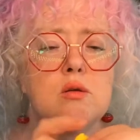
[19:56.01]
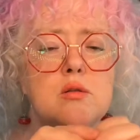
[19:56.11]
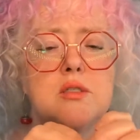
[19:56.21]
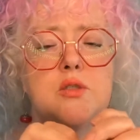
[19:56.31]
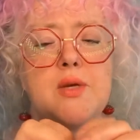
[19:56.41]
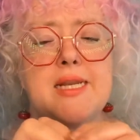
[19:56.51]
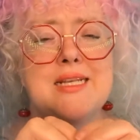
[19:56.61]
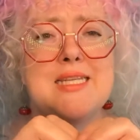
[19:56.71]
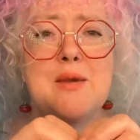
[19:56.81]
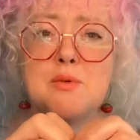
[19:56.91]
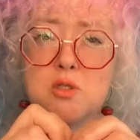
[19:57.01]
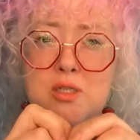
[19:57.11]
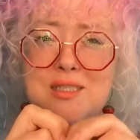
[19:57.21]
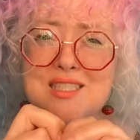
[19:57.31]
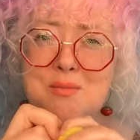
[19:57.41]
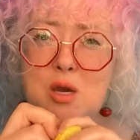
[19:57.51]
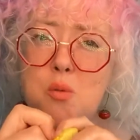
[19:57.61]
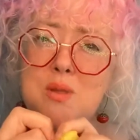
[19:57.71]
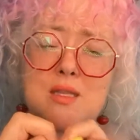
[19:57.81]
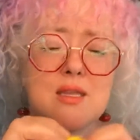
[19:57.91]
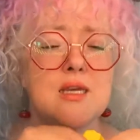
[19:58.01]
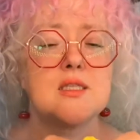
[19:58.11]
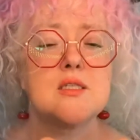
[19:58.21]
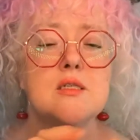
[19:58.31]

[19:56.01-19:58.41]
This is why I need a table, so you can see me open the things.